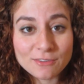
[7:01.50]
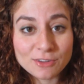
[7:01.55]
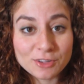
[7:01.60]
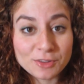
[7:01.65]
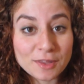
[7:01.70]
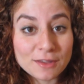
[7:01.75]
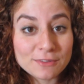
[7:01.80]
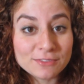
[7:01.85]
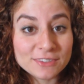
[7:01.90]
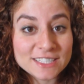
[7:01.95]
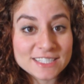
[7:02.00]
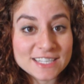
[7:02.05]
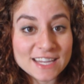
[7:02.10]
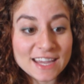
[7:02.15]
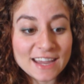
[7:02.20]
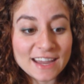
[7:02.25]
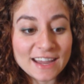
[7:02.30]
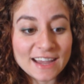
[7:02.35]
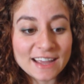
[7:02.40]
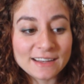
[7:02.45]
have a lovely
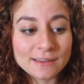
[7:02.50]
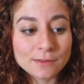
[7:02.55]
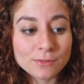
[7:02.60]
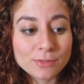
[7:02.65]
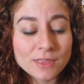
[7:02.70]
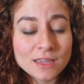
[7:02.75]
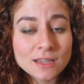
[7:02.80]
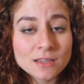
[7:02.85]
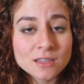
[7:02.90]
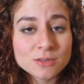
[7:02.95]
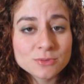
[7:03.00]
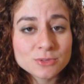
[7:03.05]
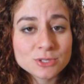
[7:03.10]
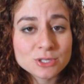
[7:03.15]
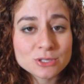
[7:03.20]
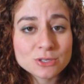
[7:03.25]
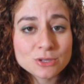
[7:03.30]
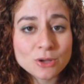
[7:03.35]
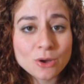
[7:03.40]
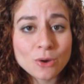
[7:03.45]
day and thank you
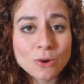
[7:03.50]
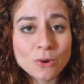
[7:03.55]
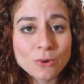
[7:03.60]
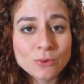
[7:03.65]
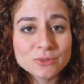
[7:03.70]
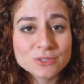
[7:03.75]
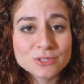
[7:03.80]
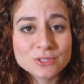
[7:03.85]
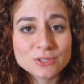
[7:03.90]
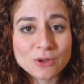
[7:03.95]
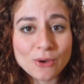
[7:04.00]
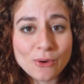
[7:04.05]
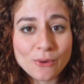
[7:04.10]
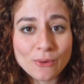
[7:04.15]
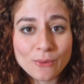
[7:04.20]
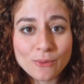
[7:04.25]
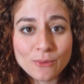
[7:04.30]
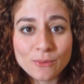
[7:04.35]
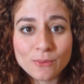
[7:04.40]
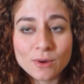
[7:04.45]
so
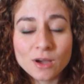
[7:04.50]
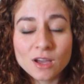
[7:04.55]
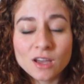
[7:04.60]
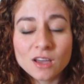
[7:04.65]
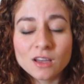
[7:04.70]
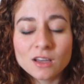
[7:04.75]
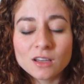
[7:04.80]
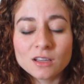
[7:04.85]
so